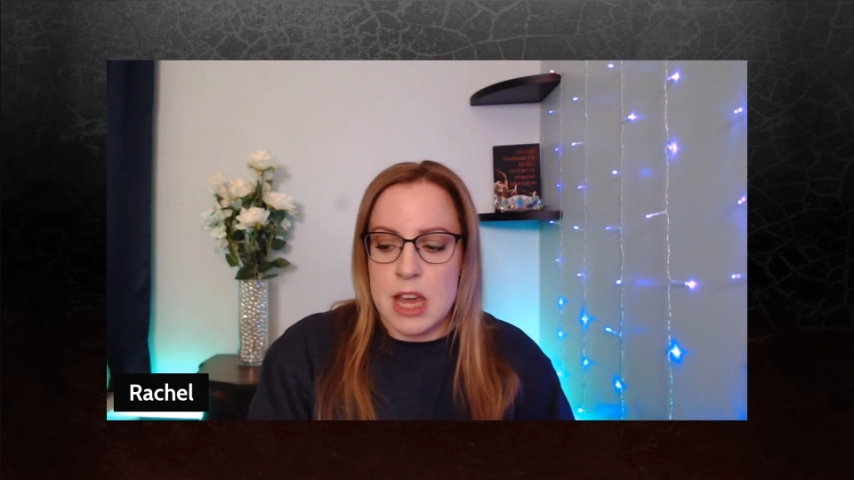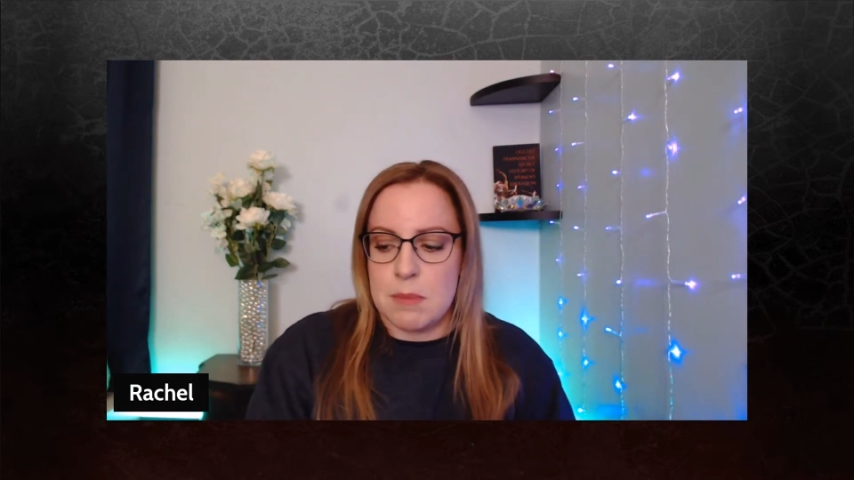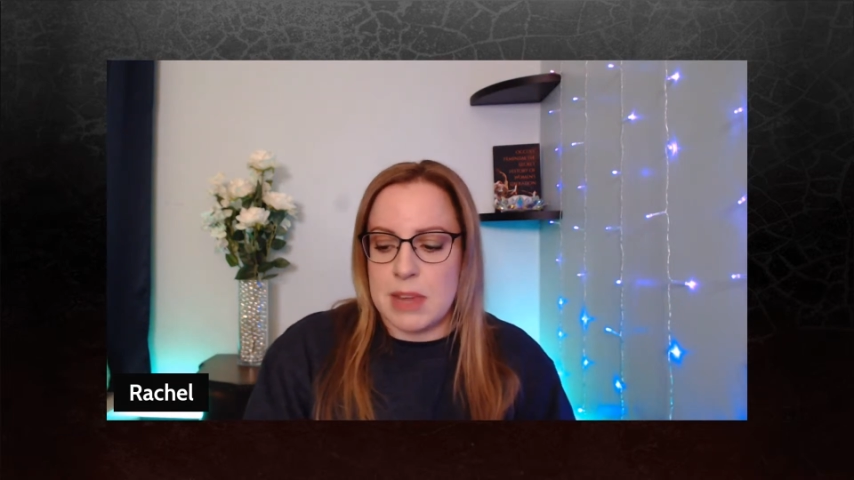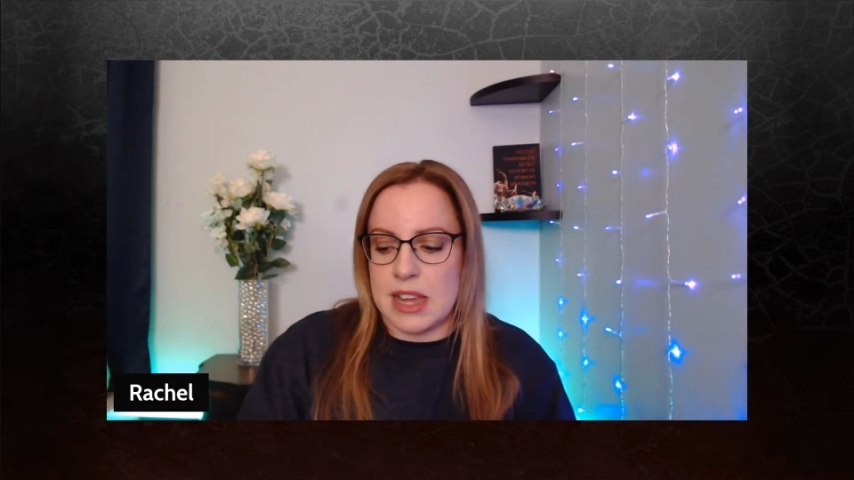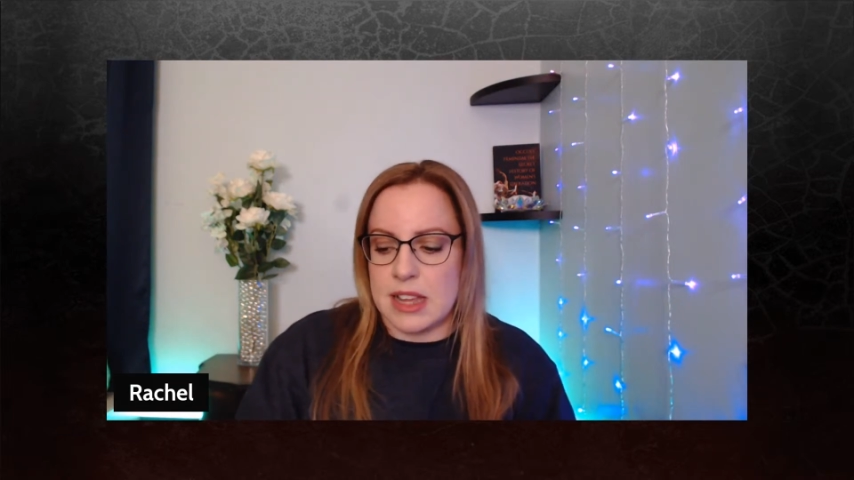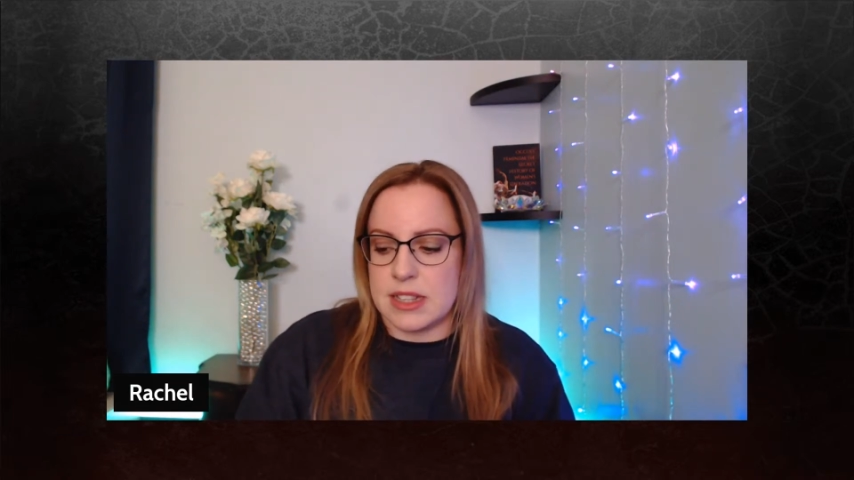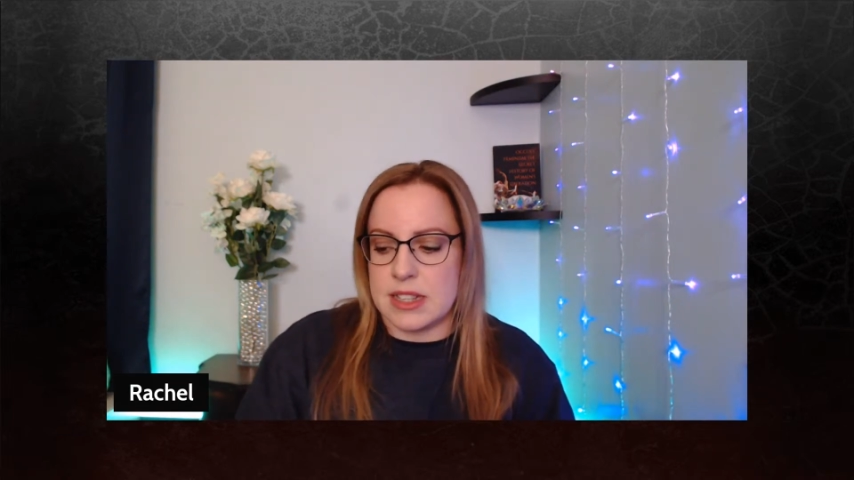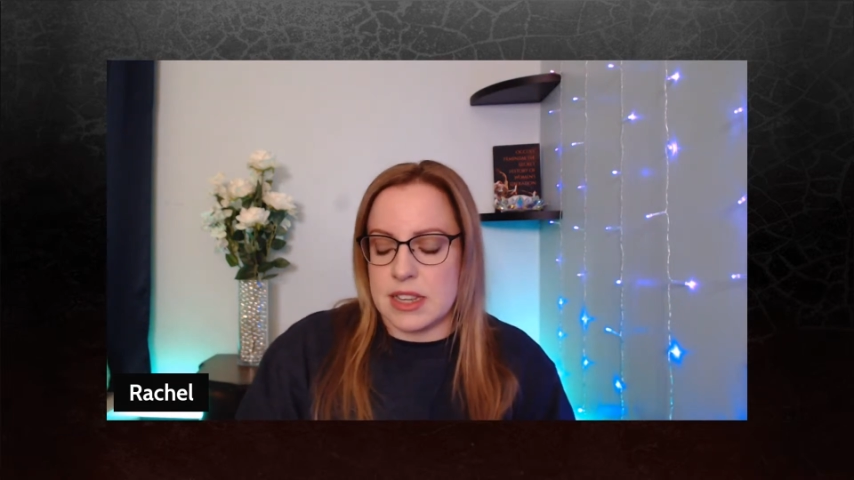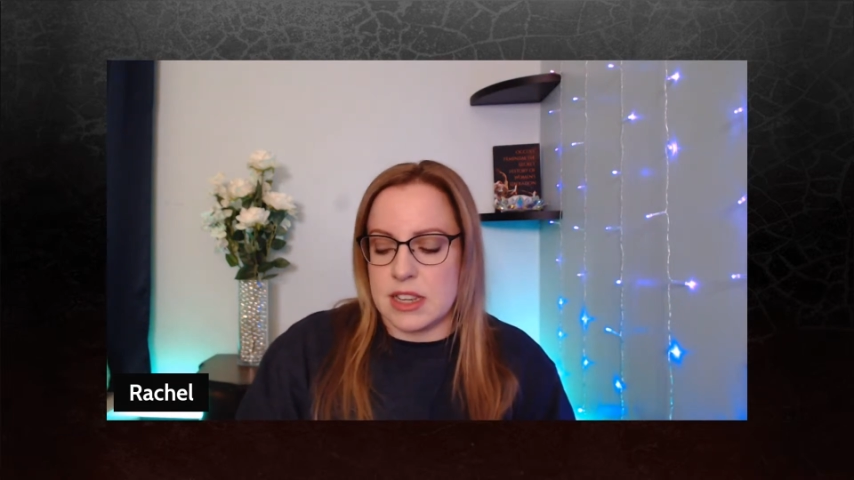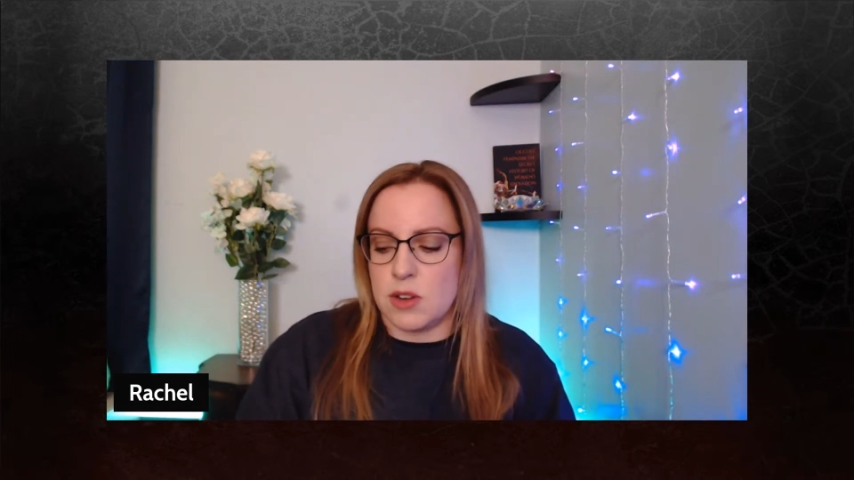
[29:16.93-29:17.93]
because
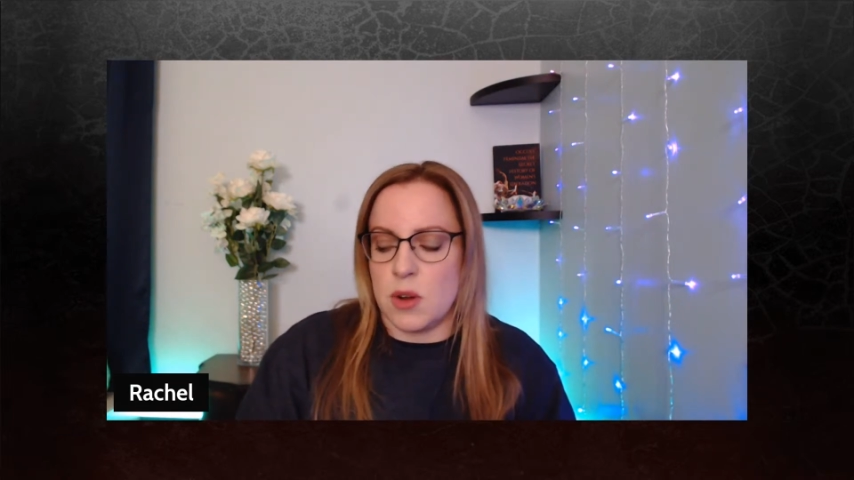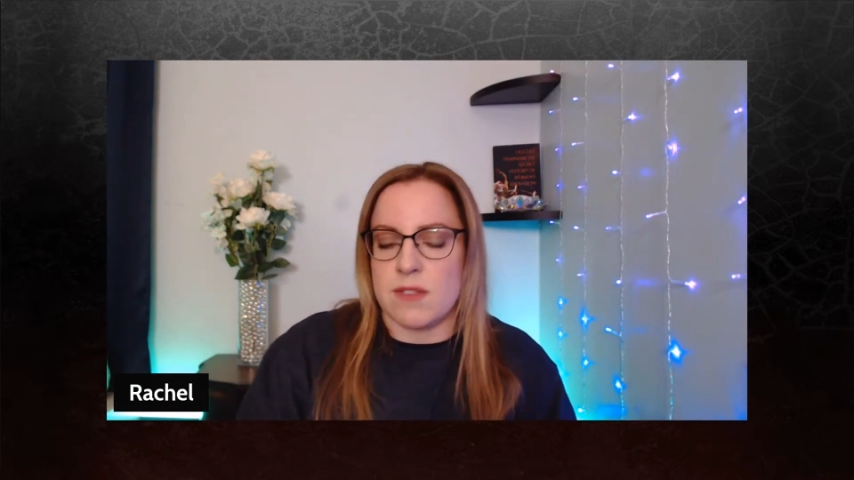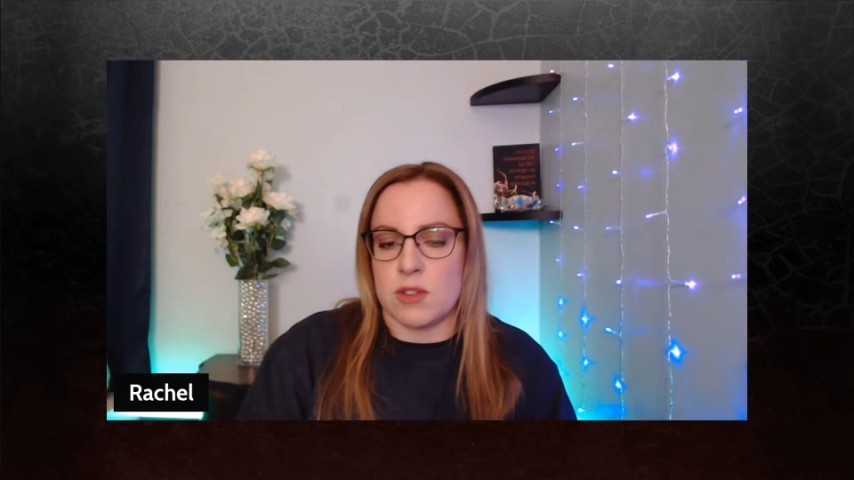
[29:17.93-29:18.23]
you don't have